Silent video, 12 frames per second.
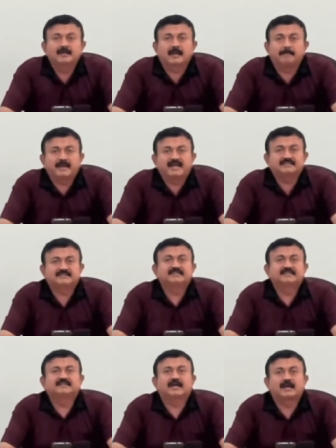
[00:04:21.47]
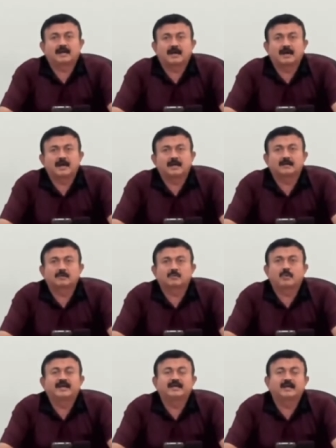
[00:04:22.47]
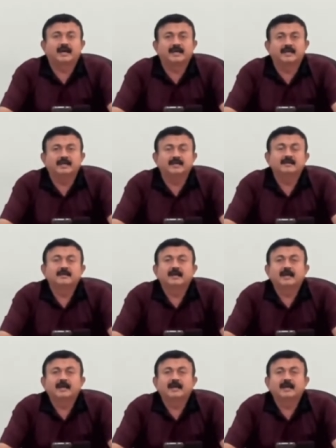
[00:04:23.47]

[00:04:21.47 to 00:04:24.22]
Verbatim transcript: capacities are, are quite high